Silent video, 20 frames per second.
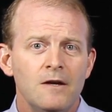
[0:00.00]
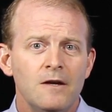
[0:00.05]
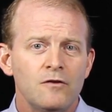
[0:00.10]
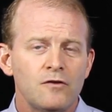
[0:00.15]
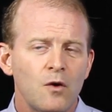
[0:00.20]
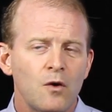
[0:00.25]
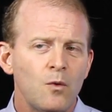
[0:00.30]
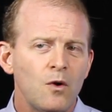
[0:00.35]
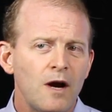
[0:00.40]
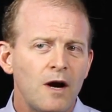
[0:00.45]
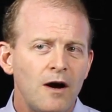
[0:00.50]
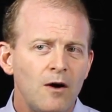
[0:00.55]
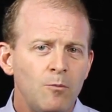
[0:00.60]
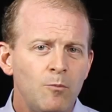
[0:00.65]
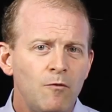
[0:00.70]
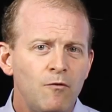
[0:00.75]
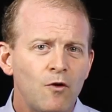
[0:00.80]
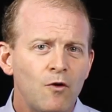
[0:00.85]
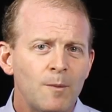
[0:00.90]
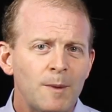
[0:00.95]
So we're
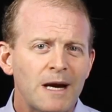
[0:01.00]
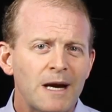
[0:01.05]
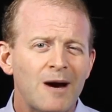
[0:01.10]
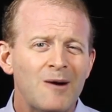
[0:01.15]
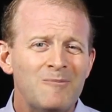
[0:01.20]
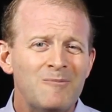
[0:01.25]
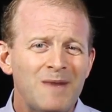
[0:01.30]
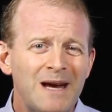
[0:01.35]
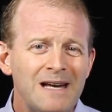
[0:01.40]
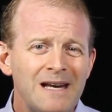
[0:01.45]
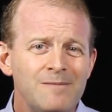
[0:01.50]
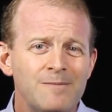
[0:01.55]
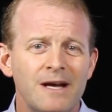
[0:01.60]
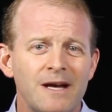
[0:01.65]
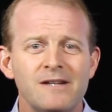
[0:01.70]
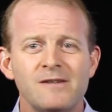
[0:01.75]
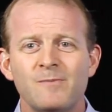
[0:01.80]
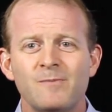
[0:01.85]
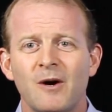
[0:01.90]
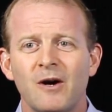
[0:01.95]
outperforming our main
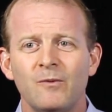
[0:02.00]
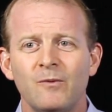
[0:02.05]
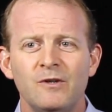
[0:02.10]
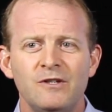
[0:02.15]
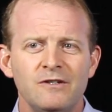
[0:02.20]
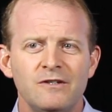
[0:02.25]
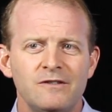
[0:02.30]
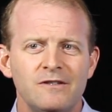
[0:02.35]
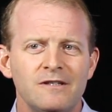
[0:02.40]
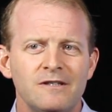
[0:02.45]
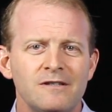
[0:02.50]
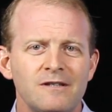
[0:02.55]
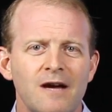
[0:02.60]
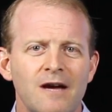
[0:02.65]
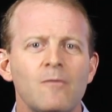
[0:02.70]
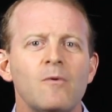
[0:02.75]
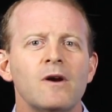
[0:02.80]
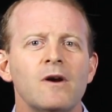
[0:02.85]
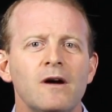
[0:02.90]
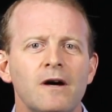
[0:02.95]
benchmark, which is the
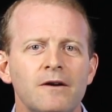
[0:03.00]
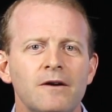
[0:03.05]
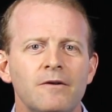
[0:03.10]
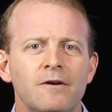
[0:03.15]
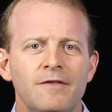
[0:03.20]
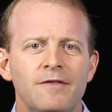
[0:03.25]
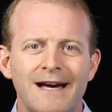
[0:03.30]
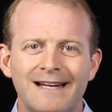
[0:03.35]
Set 100.